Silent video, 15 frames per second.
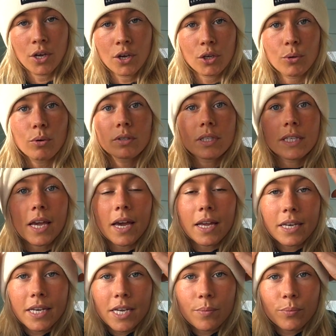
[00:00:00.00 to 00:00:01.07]
You also get a
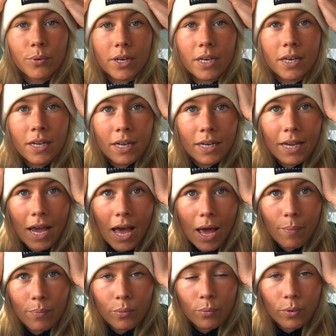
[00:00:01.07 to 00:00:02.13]
neoprene
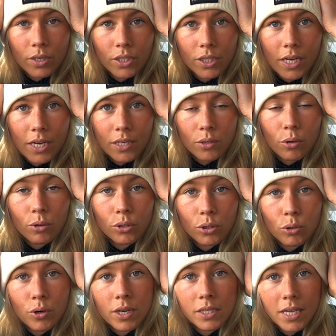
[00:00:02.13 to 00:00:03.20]
cap, which is also
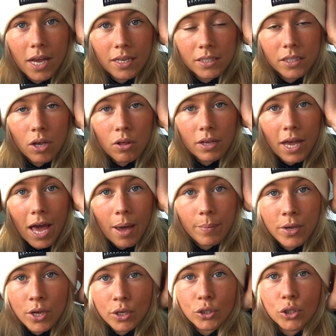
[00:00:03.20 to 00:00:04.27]
known as a skull cap,
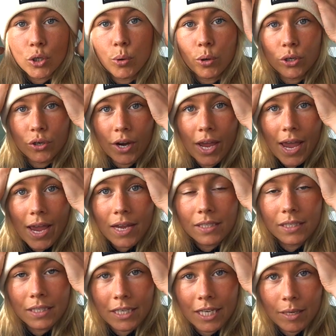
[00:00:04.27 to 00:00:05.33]
to go on your head
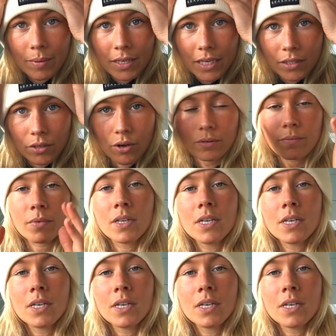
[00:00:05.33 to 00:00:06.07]
to keep the heat on.